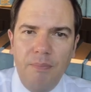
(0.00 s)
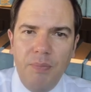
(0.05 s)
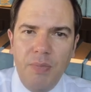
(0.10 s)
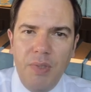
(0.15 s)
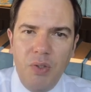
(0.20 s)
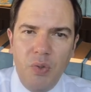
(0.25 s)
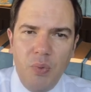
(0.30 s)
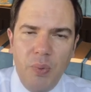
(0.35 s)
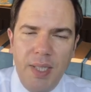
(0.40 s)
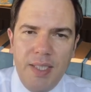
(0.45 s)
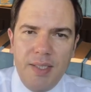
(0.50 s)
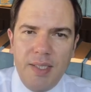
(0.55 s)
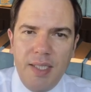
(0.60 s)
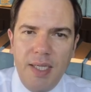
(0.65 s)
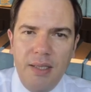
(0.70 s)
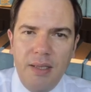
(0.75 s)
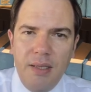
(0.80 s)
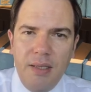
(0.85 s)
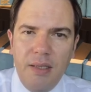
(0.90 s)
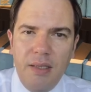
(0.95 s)
In
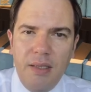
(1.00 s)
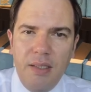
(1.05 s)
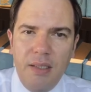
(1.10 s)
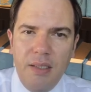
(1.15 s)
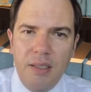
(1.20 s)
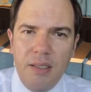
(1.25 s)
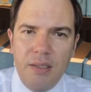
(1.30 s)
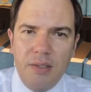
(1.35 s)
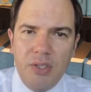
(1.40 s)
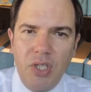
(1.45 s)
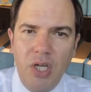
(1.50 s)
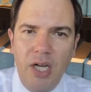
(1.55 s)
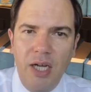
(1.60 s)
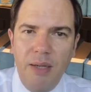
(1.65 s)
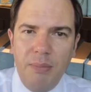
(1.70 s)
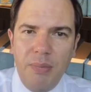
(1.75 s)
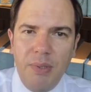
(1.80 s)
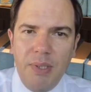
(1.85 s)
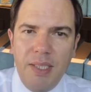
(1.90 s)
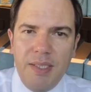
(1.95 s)
Queensland, the time
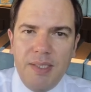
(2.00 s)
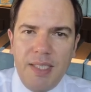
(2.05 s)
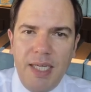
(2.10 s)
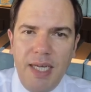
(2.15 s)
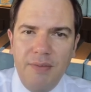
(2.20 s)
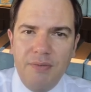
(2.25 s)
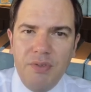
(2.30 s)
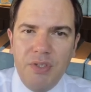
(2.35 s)
police have